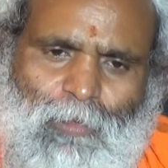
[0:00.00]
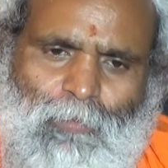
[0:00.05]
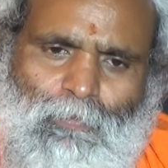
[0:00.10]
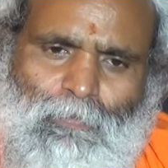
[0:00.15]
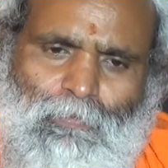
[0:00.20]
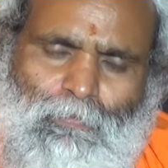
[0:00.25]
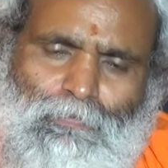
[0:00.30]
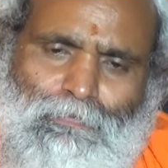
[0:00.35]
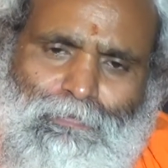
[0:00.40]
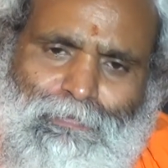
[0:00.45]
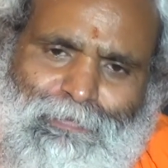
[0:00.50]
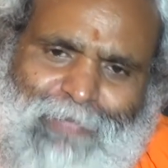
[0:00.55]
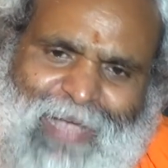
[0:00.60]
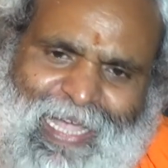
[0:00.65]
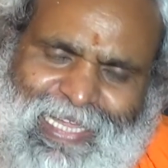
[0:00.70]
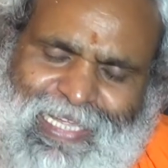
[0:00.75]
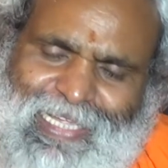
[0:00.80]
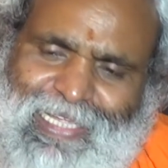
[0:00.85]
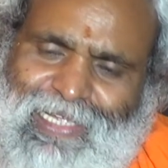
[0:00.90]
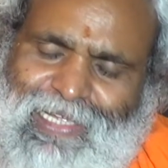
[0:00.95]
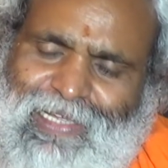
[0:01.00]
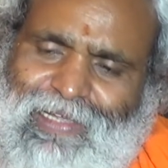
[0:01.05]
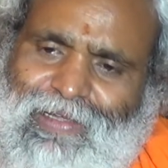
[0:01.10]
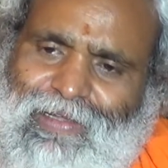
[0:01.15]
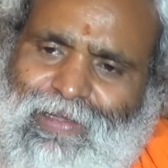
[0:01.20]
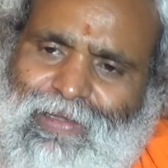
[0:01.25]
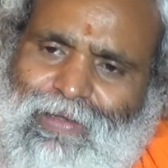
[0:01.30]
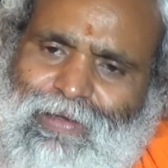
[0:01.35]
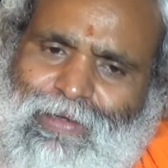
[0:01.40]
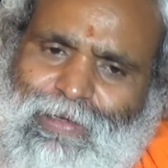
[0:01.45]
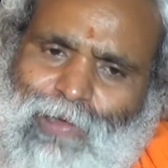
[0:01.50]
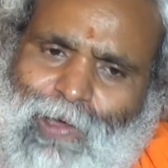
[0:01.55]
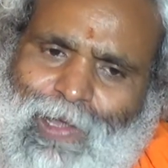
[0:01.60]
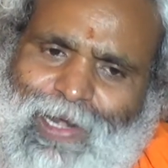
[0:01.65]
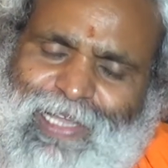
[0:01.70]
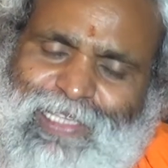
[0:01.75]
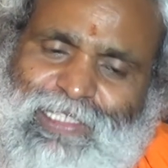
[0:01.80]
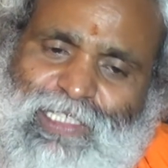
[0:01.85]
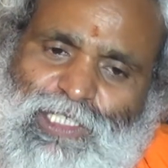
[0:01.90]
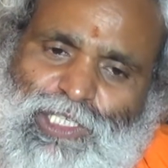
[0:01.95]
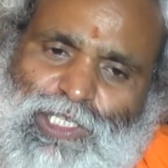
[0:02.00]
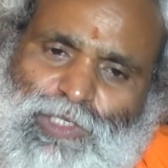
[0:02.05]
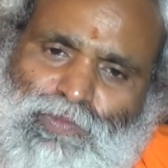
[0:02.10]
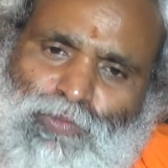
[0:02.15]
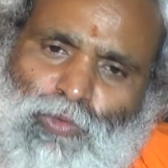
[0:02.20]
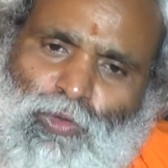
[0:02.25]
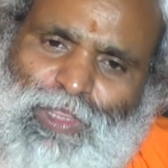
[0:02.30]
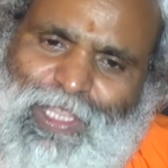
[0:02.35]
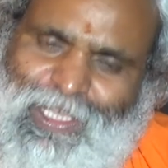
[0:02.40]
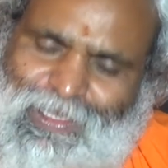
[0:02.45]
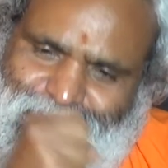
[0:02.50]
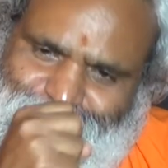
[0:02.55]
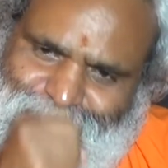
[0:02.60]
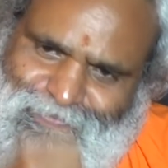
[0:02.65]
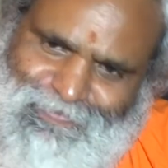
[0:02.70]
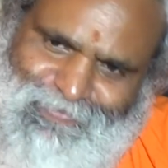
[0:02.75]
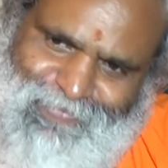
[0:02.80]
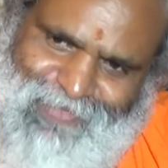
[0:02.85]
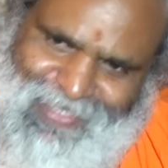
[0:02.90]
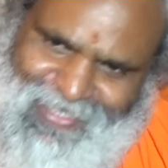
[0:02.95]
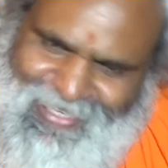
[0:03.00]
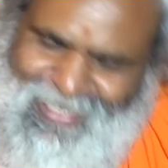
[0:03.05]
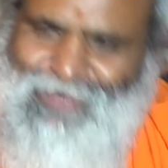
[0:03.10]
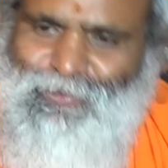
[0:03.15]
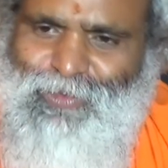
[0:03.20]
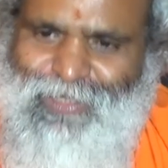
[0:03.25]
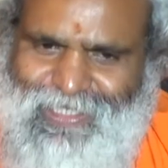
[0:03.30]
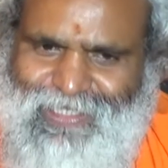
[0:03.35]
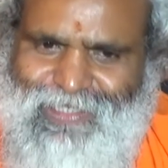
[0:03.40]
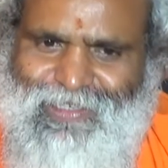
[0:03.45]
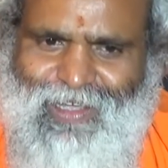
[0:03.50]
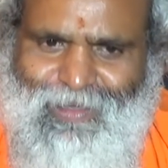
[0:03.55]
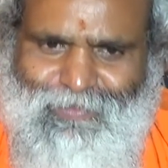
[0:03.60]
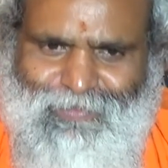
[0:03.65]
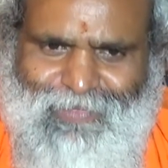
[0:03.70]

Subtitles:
my knowledge smruti, again which is come